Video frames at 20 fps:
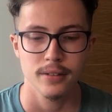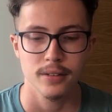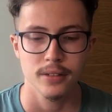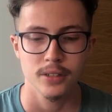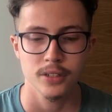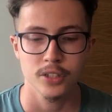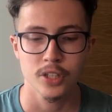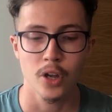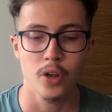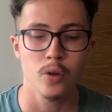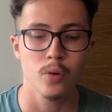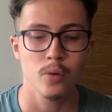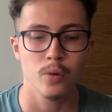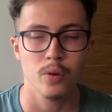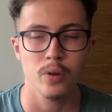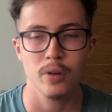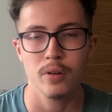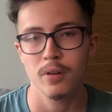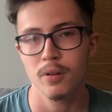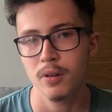So
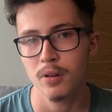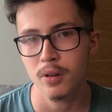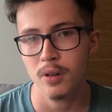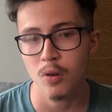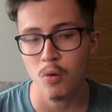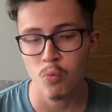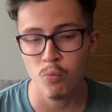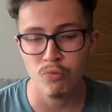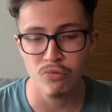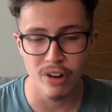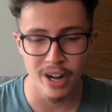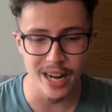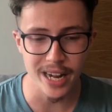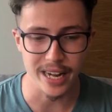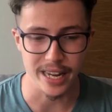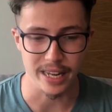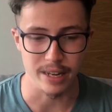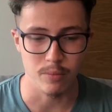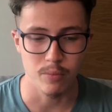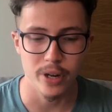
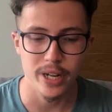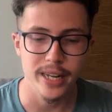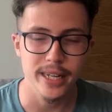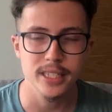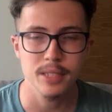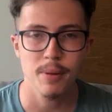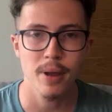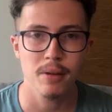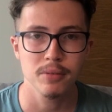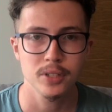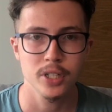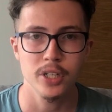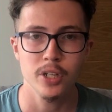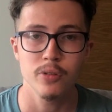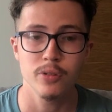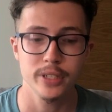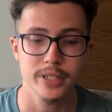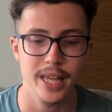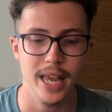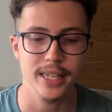really, we need to be able to
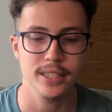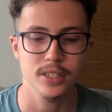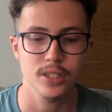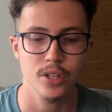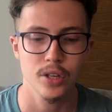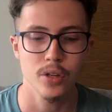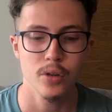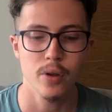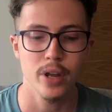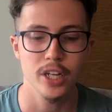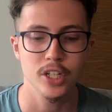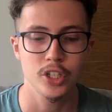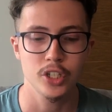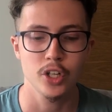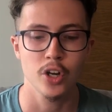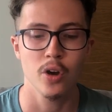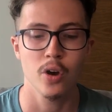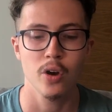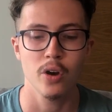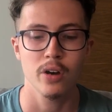use tests to
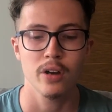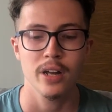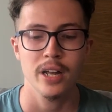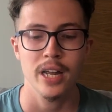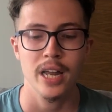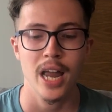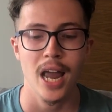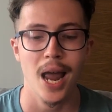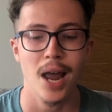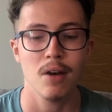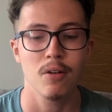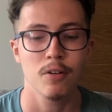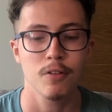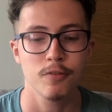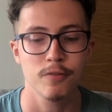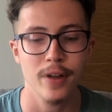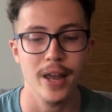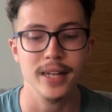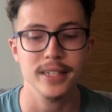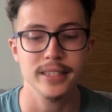ensure how
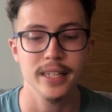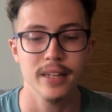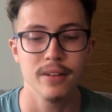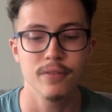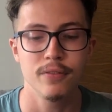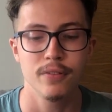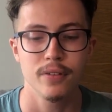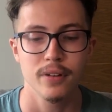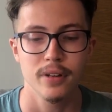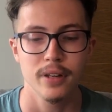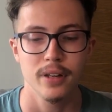effective